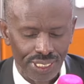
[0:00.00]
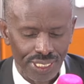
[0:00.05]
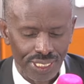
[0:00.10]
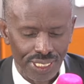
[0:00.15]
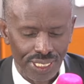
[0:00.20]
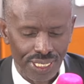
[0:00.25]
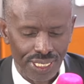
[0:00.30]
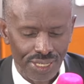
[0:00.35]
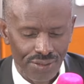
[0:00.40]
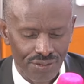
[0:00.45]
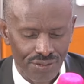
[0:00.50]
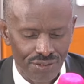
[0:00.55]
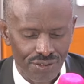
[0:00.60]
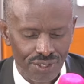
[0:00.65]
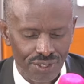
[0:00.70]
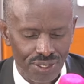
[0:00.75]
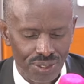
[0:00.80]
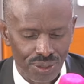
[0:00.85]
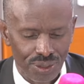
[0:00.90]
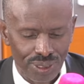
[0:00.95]
If
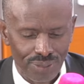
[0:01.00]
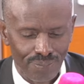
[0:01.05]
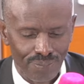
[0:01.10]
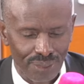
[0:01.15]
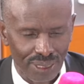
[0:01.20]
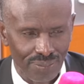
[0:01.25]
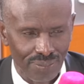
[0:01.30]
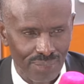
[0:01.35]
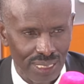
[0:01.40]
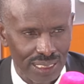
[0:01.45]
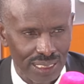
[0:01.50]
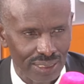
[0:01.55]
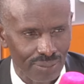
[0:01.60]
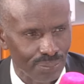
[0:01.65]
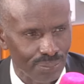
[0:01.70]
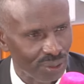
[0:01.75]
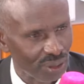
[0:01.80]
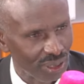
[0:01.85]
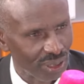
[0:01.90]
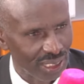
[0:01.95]
you implement a
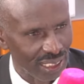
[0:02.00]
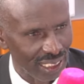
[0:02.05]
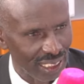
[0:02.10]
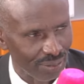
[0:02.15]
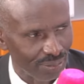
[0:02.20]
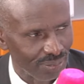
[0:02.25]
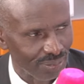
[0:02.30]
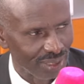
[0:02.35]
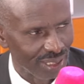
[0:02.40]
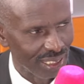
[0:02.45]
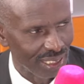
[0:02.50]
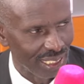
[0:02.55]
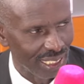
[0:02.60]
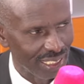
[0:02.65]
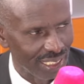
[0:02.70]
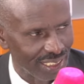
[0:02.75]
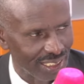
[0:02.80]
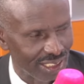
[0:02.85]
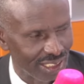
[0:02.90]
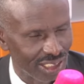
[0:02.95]
program and
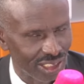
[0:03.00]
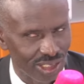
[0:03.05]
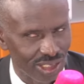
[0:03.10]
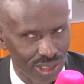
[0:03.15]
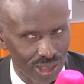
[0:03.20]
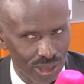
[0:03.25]
it's not